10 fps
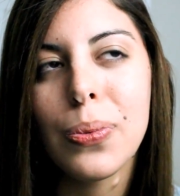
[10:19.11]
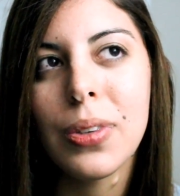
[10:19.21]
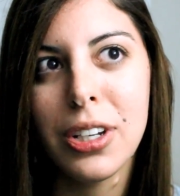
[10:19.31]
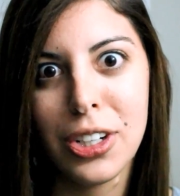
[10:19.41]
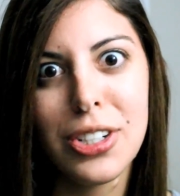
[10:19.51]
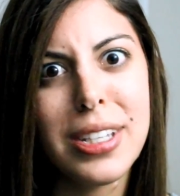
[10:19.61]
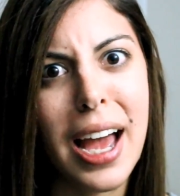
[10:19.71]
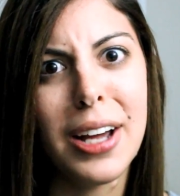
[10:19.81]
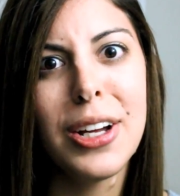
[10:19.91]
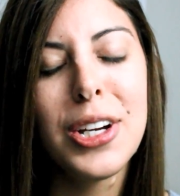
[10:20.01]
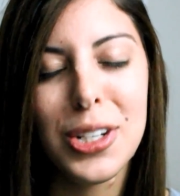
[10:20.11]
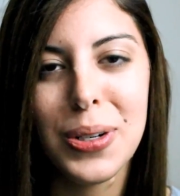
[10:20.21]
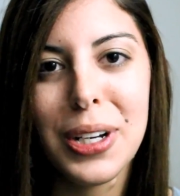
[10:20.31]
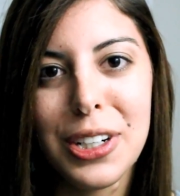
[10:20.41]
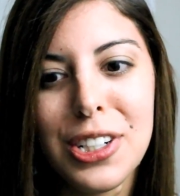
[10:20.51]
years, yeah, 2
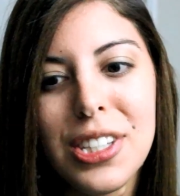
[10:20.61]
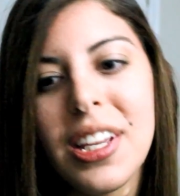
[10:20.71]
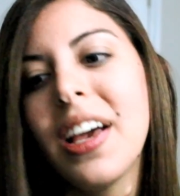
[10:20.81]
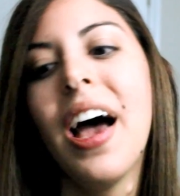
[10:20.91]
years.